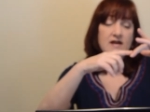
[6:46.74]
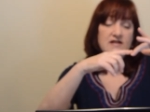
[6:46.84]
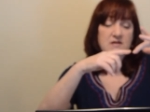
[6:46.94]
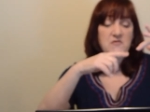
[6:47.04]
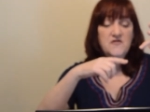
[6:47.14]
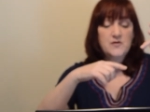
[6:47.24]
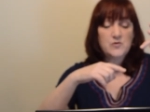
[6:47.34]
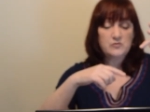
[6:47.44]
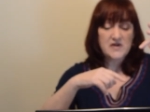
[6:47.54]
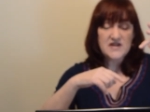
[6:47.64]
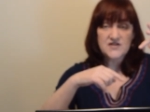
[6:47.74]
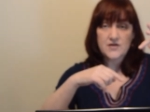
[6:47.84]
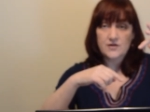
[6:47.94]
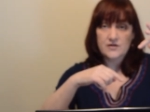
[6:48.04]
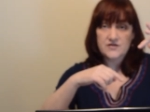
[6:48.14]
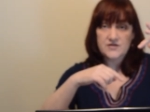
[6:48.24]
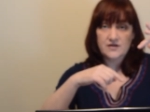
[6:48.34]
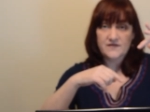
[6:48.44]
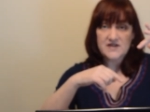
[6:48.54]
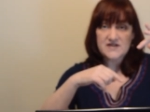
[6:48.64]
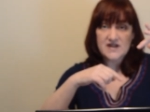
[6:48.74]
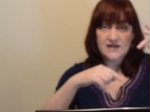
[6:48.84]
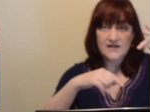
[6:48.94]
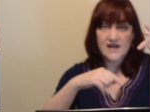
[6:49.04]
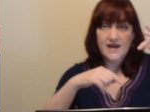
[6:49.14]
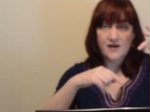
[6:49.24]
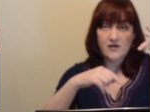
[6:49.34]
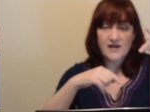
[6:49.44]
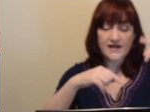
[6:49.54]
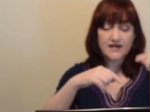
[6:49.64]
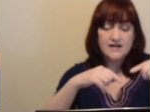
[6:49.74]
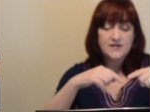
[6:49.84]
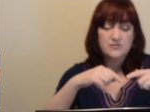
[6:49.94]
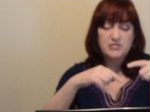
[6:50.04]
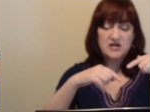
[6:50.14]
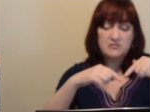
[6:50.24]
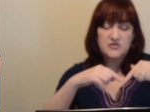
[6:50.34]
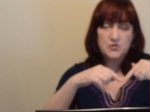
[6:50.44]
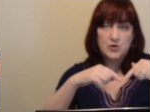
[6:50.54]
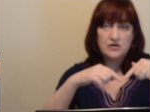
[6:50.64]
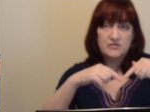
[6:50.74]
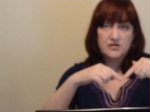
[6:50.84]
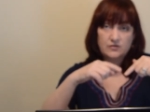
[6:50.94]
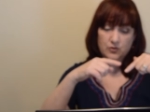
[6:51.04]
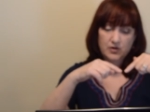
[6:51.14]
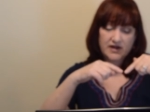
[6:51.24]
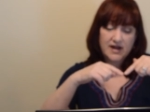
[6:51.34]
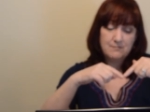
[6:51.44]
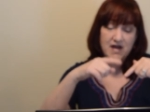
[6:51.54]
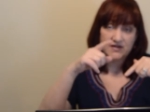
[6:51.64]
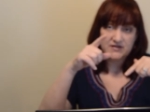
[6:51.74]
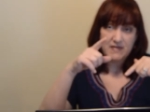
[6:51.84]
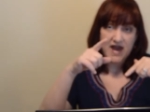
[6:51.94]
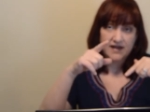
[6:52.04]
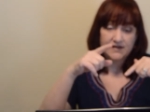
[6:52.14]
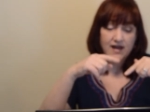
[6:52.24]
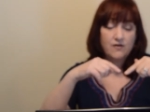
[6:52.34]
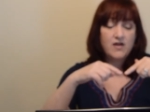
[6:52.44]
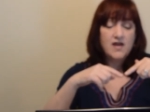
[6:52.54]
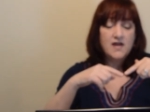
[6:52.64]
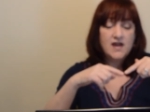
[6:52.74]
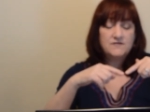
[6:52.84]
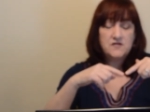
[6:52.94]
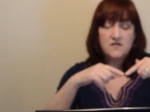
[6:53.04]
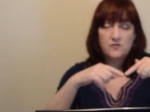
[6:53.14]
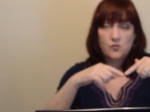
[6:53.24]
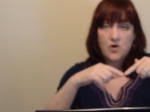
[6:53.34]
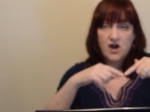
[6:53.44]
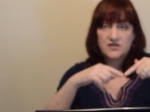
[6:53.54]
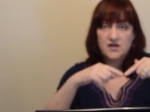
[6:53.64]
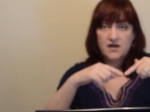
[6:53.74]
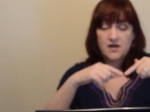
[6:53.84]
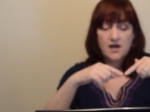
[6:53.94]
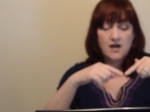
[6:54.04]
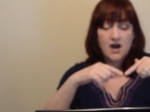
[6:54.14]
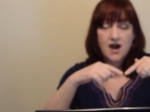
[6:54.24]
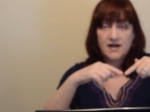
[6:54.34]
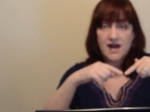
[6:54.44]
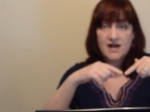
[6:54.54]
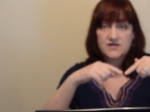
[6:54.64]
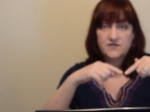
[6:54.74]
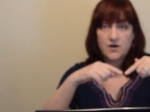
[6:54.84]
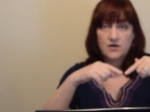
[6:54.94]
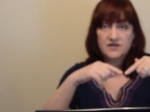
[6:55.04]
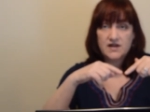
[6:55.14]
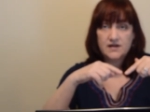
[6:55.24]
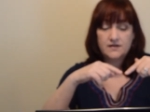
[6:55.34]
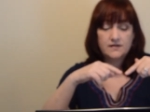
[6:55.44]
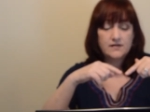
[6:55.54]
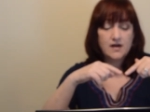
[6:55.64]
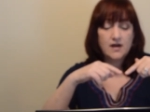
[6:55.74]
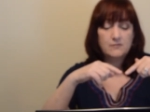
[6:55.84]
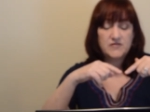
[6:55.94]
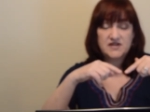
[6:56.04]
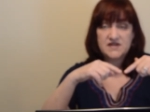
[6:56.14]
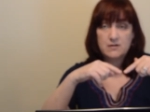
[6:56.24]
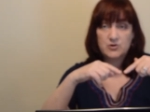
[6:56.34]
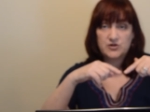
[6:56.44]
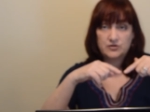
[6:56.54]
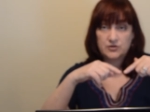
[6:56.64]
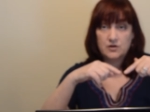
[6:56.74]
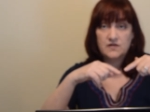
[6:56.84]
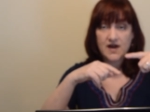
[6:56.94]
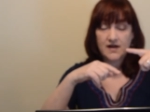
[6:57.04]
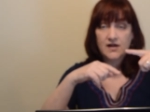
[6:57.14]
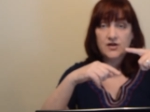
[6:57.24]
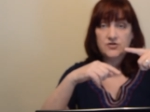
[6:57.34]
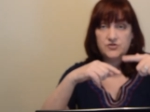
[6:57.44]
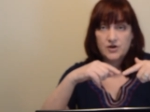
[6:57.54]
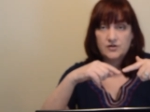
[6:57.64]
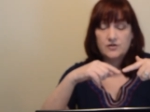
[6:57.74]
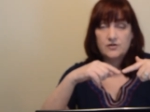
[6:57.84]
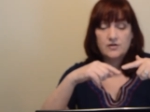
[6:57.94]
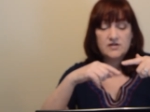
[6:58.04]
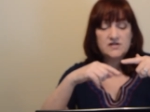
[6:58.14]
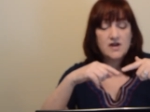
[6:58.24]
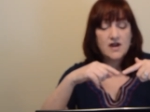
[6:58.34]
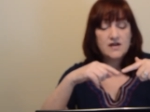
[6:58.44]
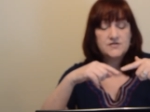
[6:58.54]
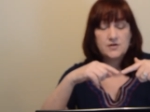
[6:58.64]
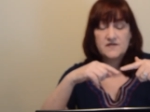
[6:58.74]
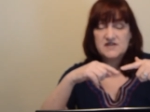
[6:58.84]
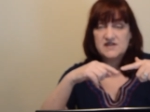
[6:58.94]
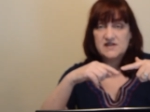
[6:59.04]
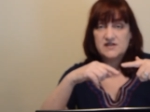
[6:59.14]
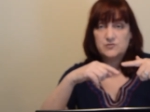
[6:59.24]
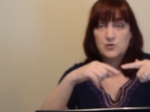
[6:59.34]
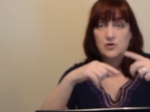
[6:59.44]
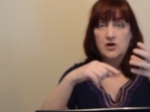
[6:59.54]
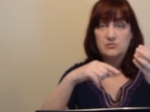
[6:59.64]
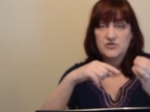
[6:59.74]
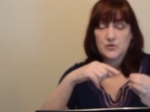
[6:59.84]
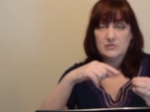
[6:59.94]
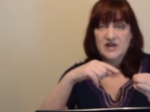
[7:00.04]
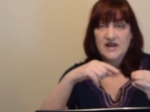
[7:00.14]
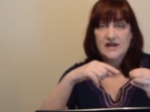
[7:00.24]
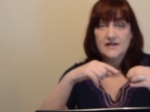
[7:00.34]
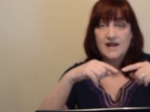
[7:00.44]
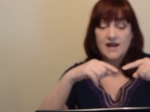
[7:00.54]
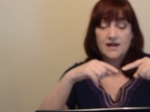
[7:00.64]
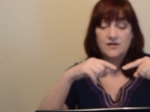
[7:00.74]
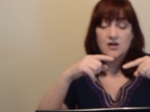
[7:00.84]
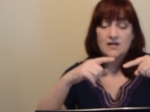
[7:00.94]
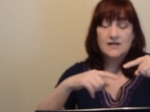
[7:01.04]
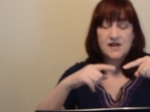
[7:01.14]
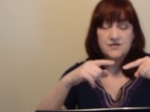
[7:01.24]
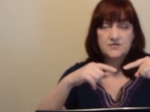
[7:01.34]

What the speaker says: Some of it will reach the Earth's surface, and there it can either be absorbed or it can bounce back. Now, if you've ever walked on a hot asphalt in the summer, you'll know that darker surfaces will absorb heat and lighter